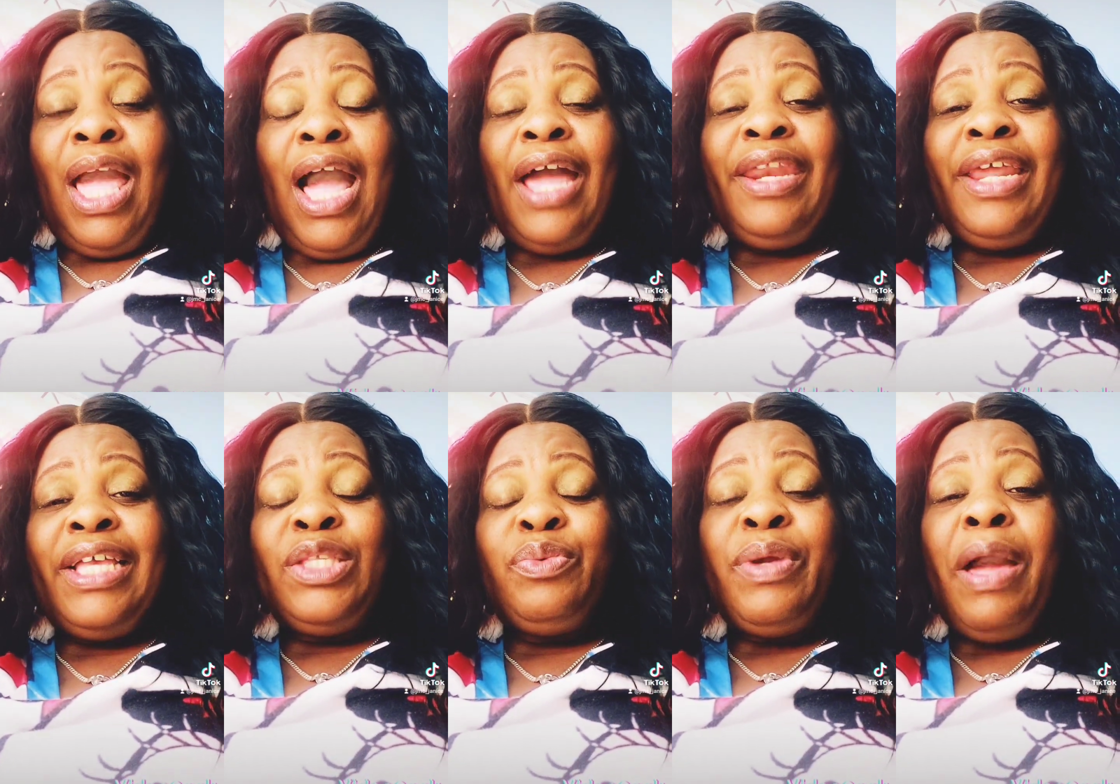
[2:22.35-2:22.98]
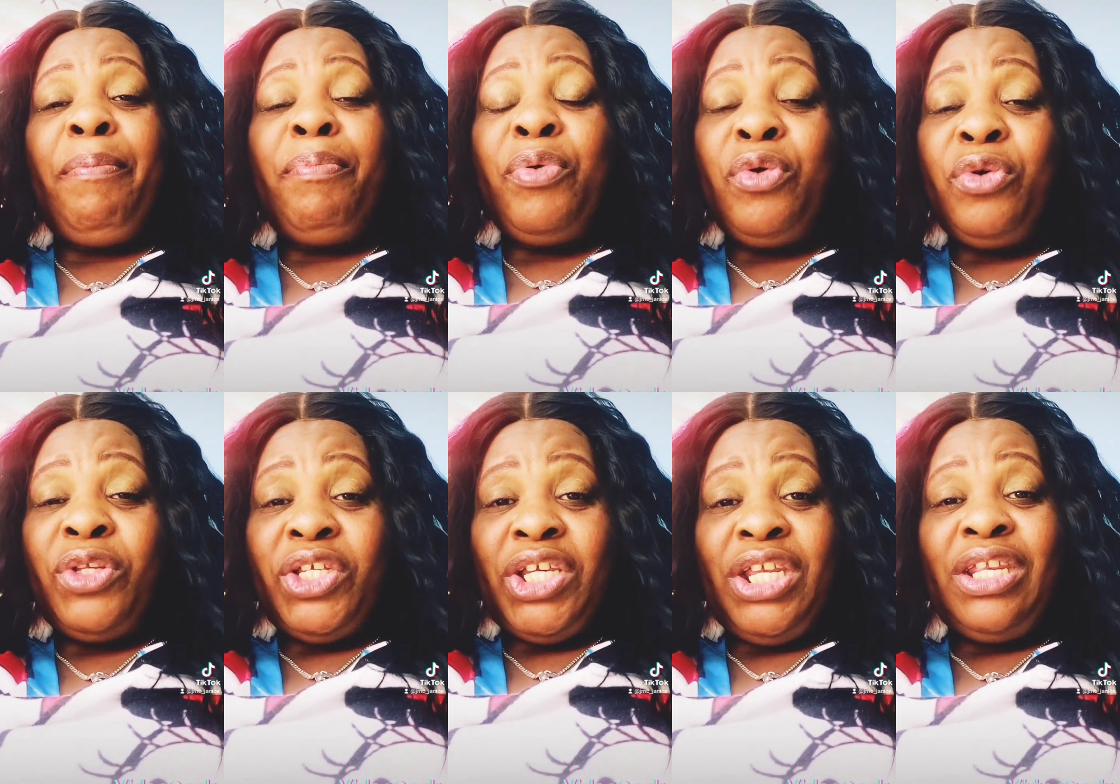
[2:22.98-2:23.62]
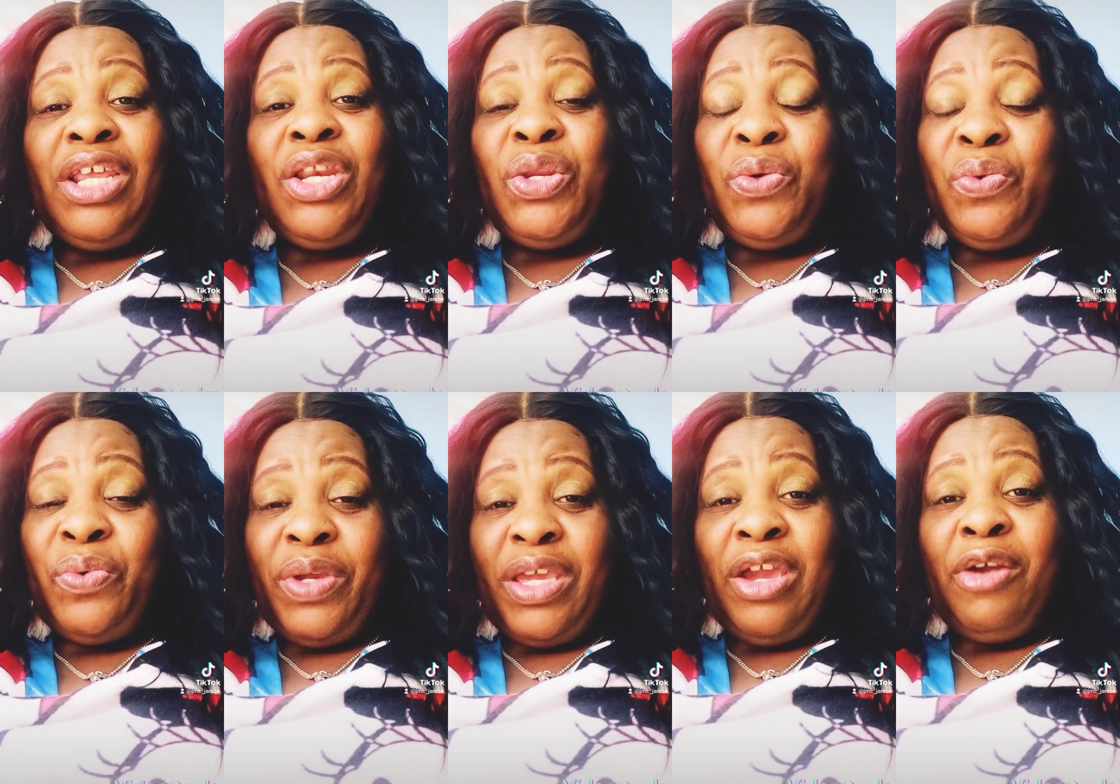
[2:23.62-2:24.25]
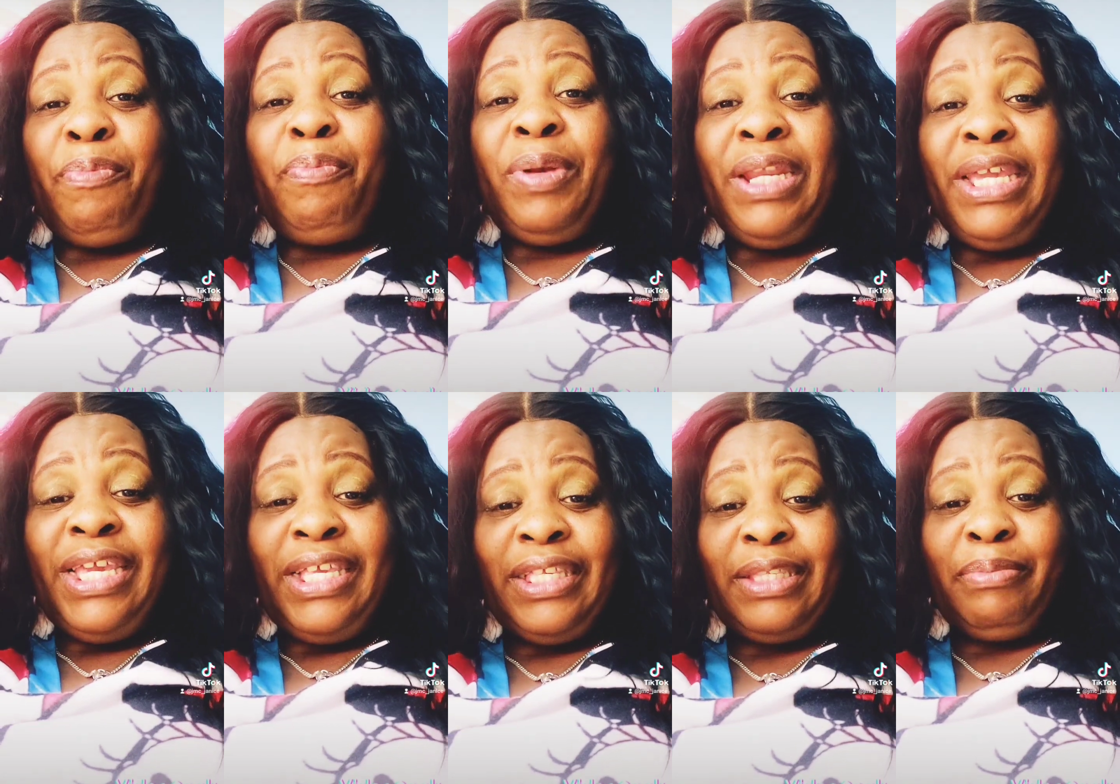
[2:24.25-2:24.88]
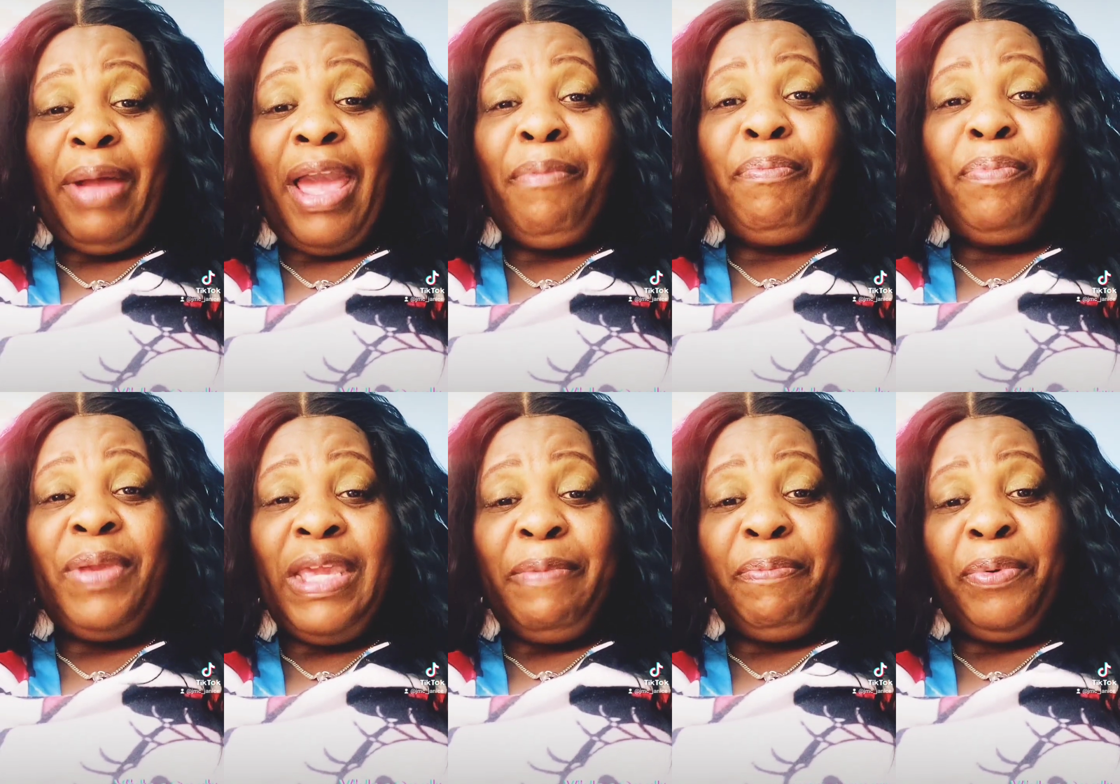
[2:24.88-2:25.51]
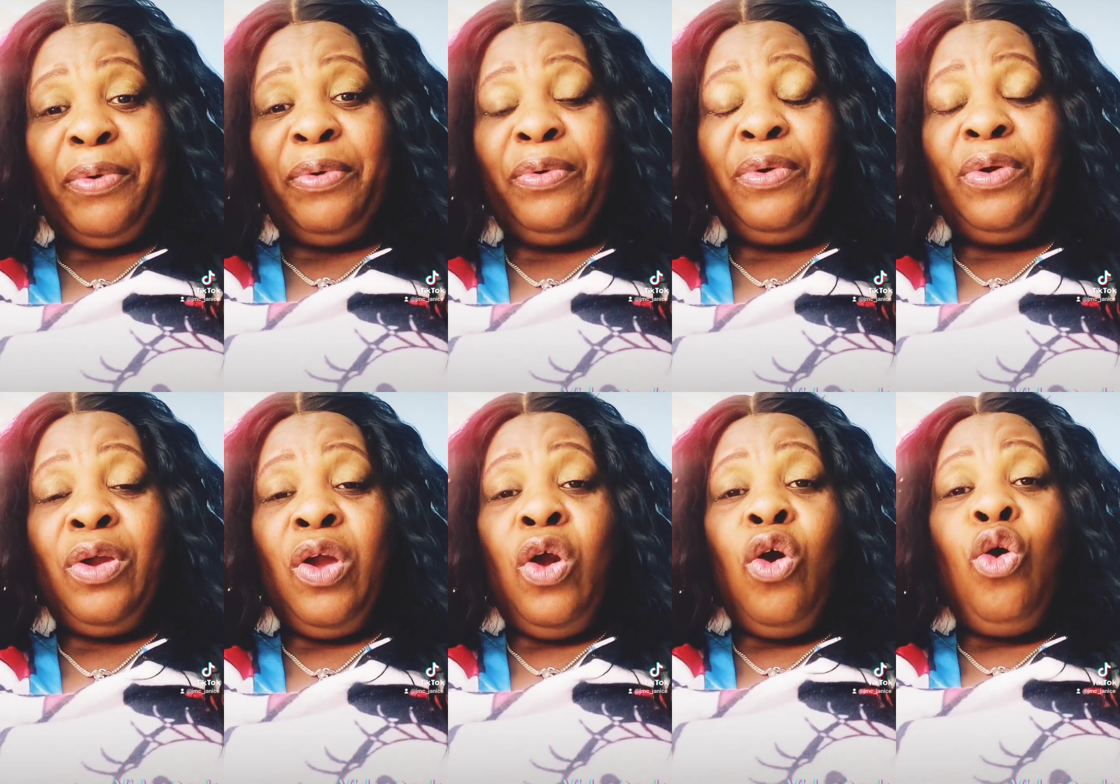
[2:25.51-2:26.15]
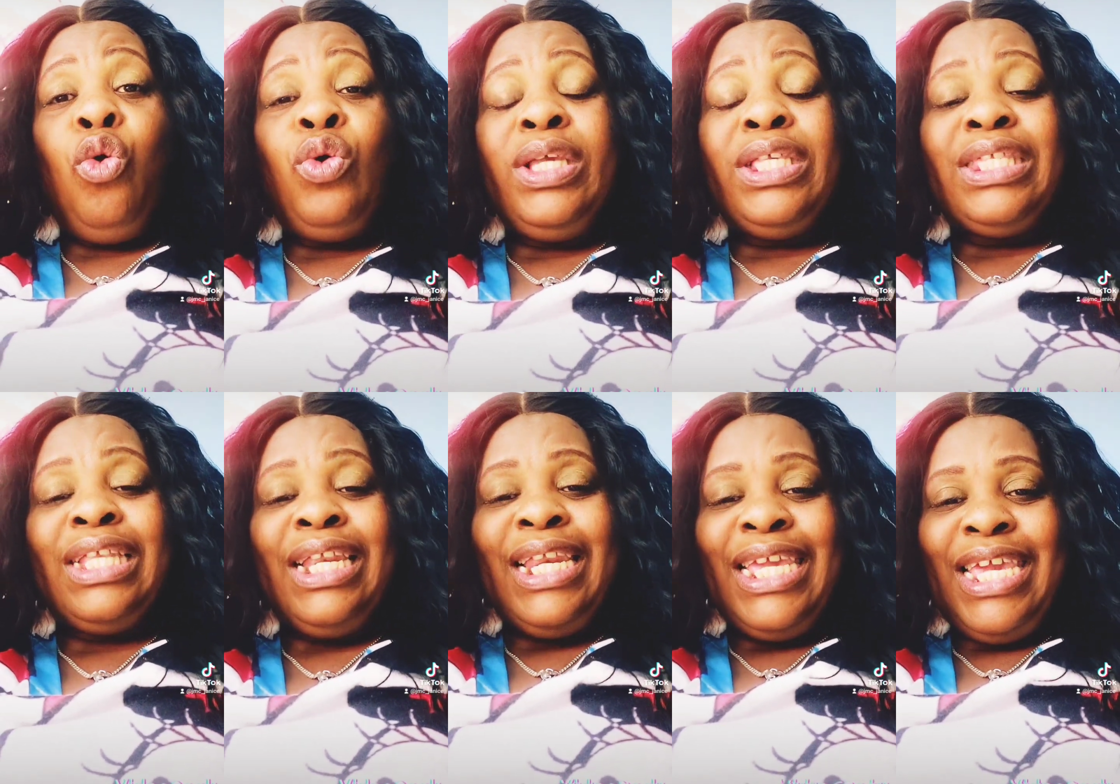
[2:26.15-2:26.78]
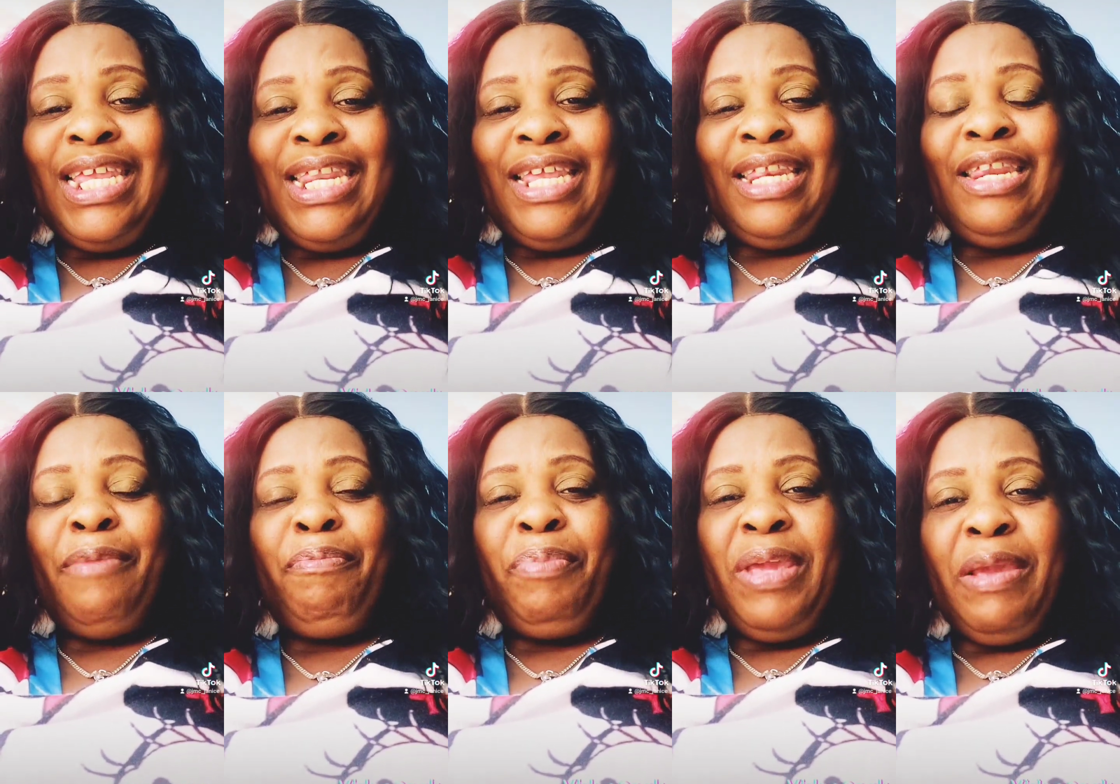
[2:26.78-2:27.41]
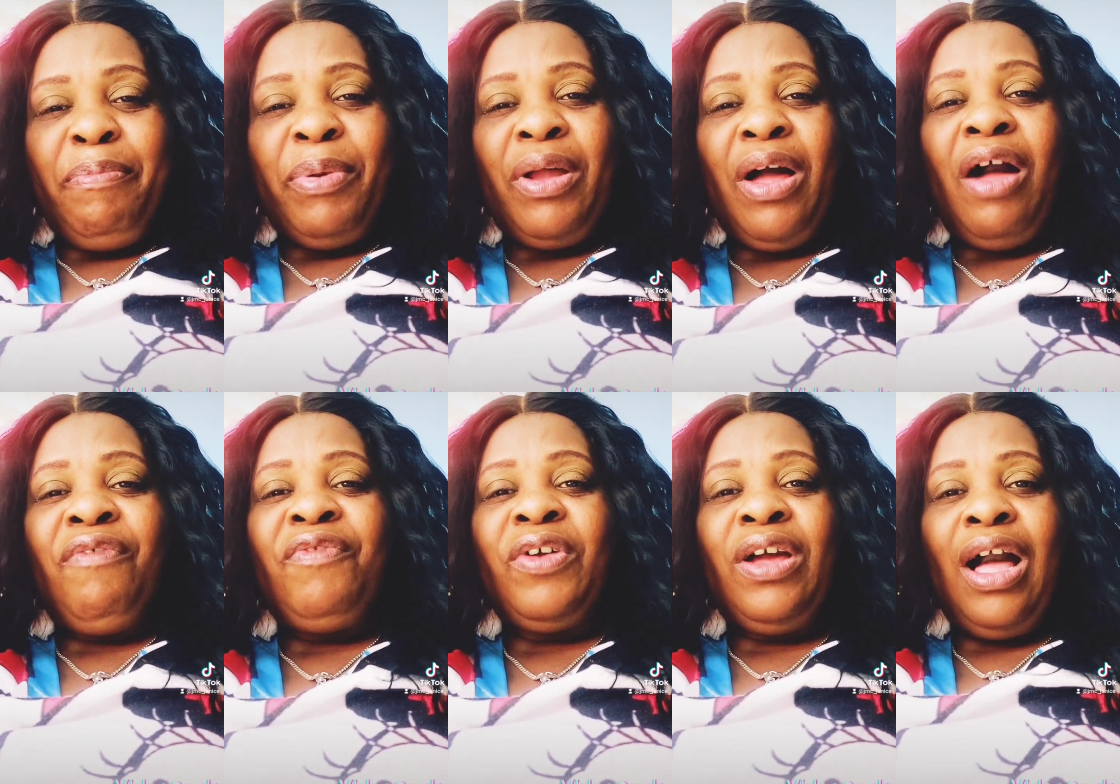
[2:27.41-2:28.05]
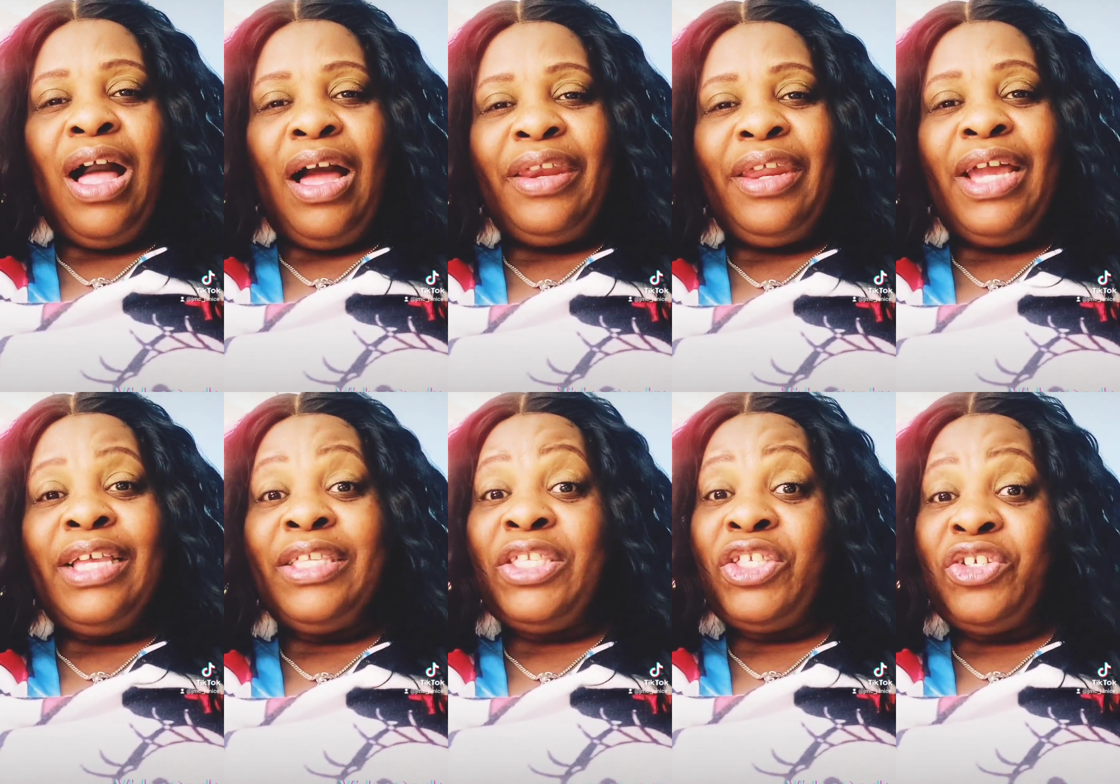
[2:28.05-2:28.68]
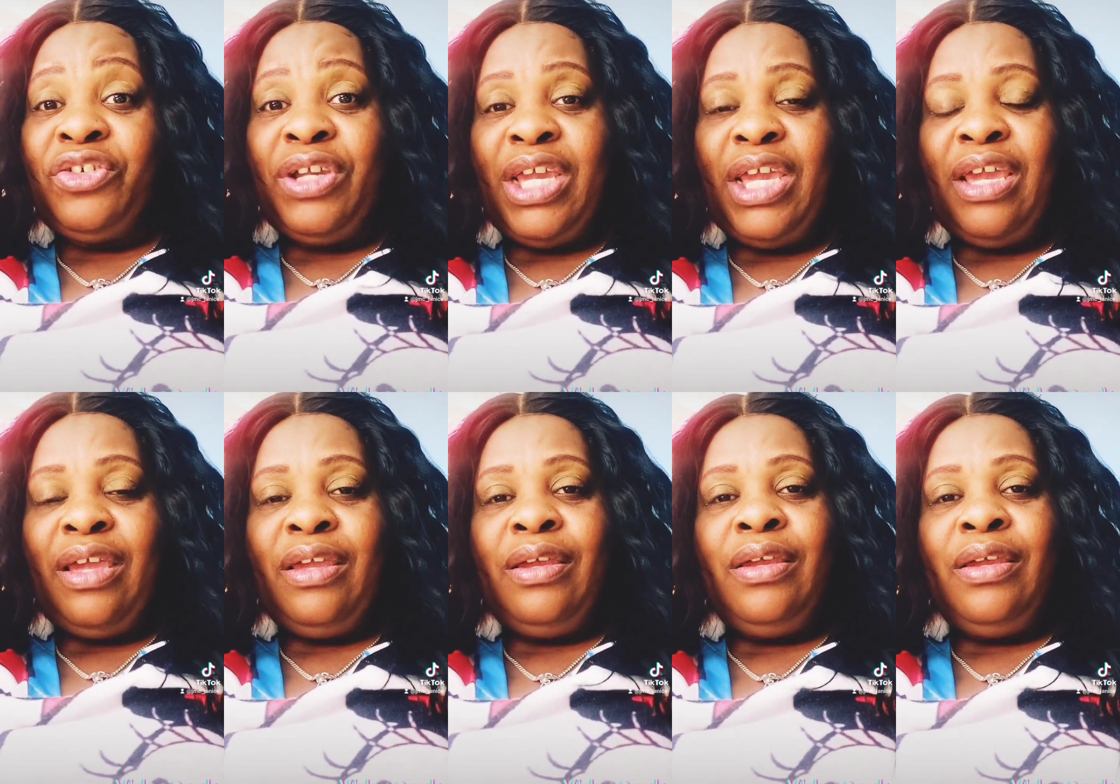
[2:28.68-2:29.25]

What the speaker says: and as we're approaching the new year, please, my people, who is leading the people of God astray,